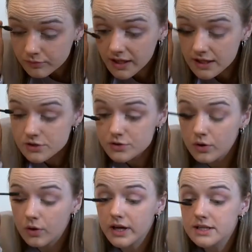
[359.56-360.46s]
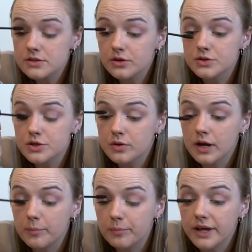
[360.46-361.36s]
Making sure it's not too
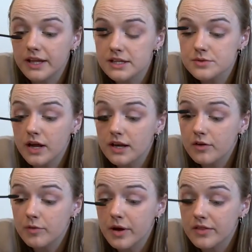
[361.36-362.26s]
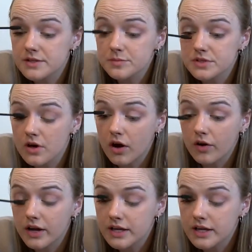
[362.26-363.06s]
clumpy. That's what I love about this mascara.